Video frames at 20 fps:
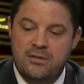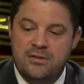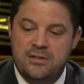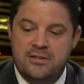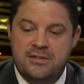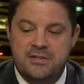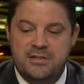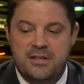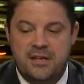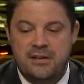
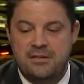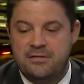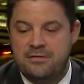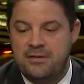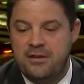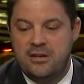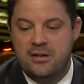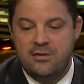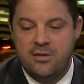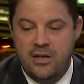this stuff.
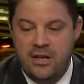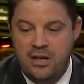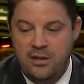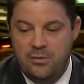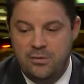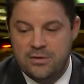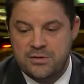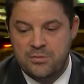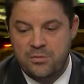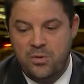You know, he
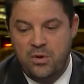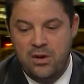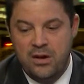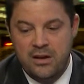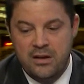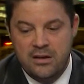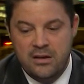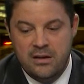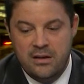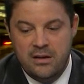was
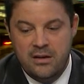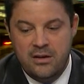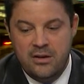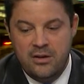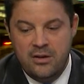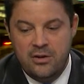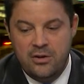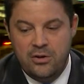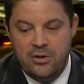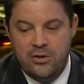one
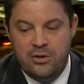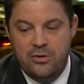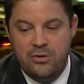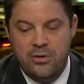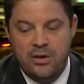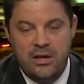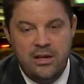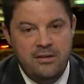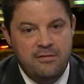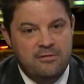who
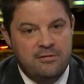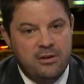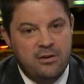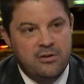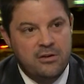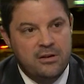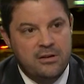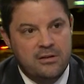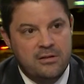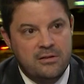he
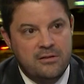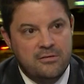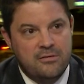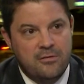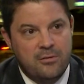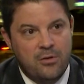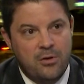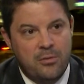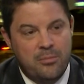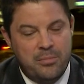voted
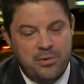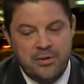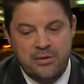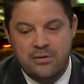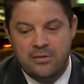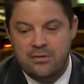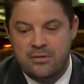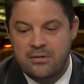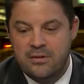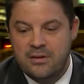for a
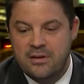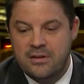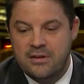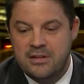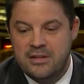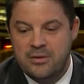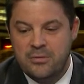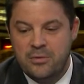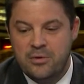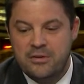bill
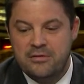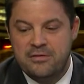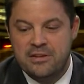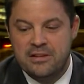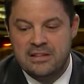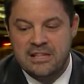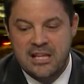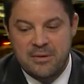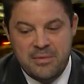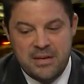that would have
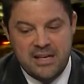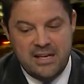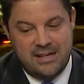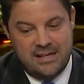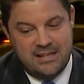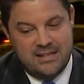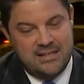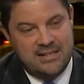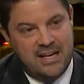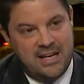
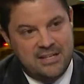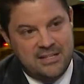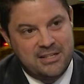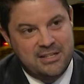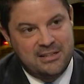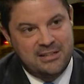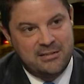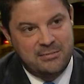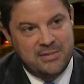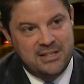eliminated
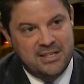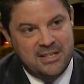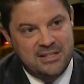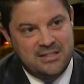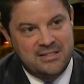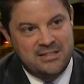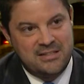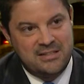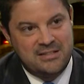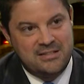statute of
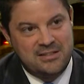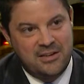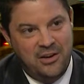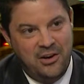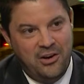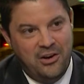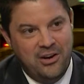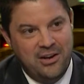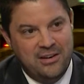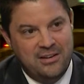limitations
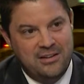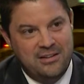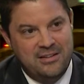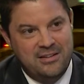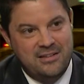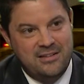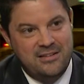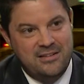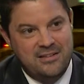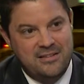on
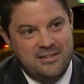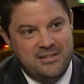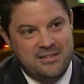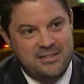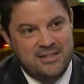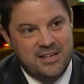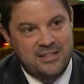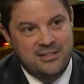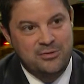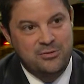
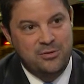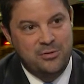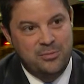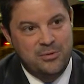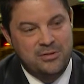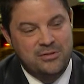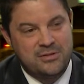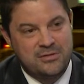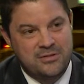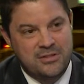sexual
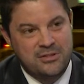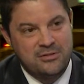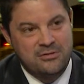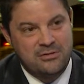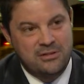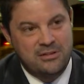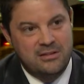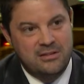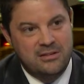abuse of children.